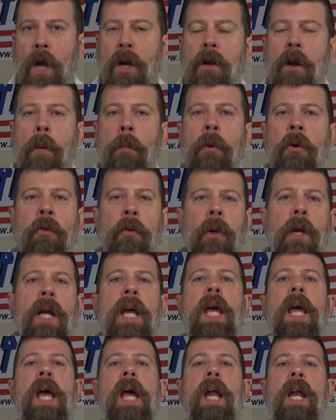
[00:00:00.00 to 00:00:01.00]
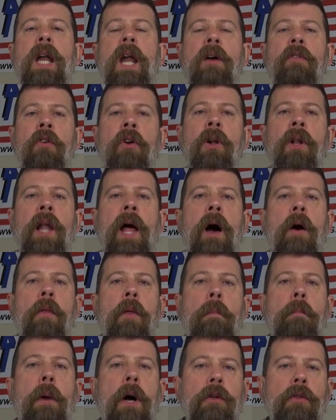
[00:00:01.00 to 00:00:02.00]
Number three, never allow
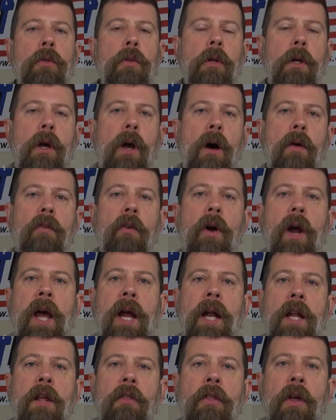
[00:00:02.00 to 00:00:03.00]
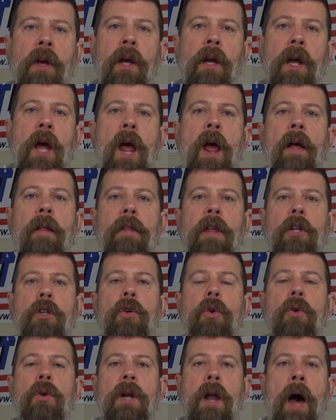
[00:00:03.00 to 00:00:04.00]
the muzzle to cover anything that
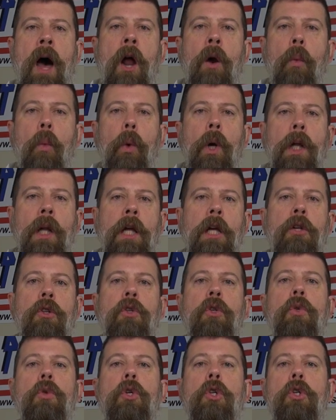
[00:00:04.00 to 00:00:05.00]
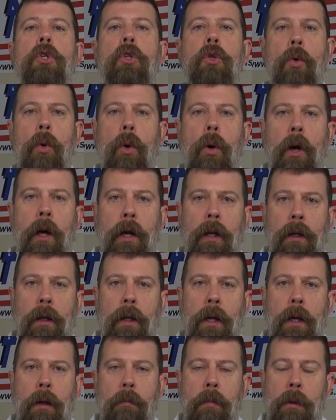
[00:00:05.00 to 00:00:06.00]
you're not willing to destroy.
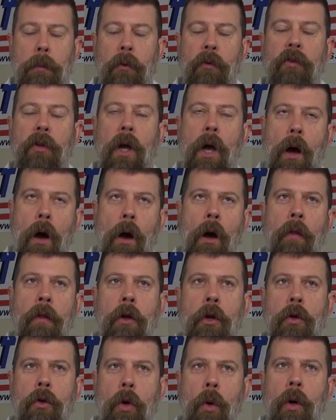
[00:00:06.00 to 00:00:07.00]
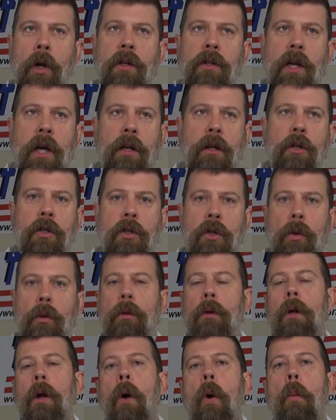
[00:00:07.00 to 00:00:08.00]
People say, that you don't intend to shoot.
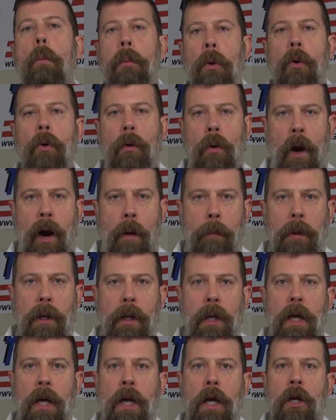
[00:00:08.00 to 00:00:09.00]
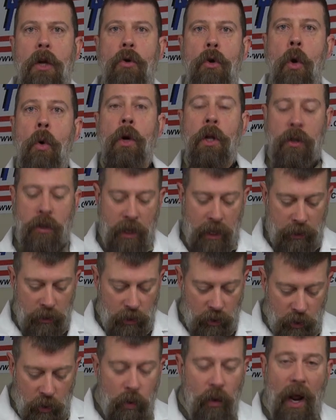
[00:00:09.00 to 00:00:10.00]
No, bullcrap. You don't intend
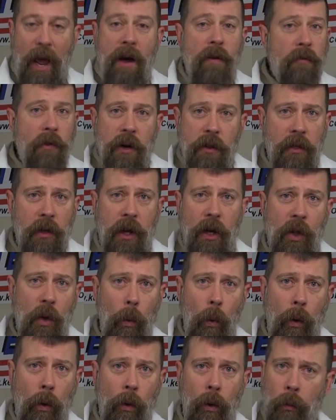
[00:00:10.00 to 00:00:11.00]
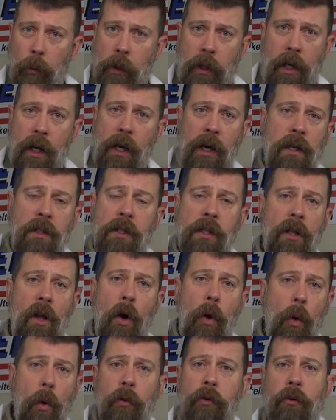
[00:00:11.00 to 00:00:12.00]
to shoot everything in the world. When the gun's in the
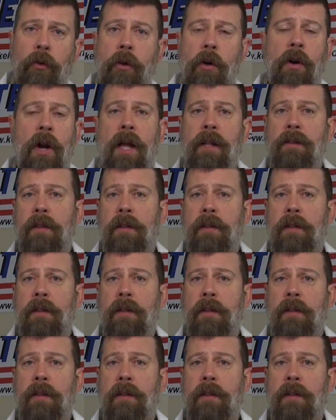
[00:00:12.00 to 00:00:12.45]
holster, you're not